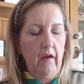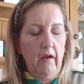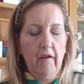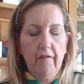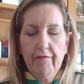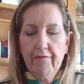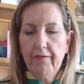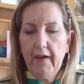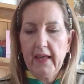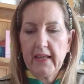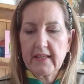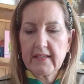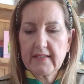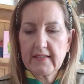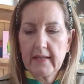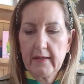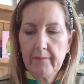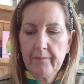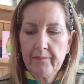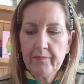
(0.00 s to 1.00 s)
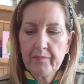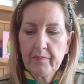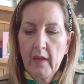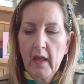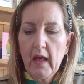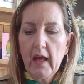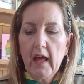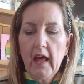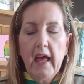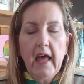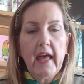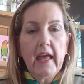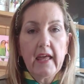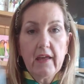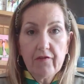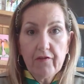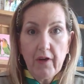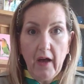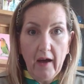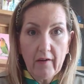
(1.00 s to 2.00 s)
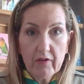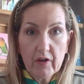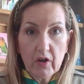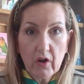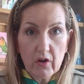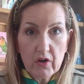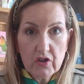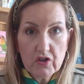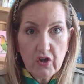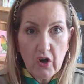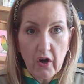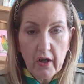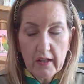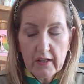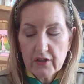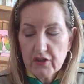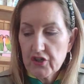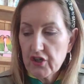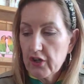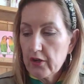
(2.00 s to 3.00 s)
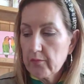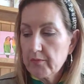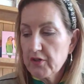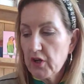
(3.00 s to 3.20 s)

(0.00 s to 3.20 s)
face. If you haven't got a toilet tube,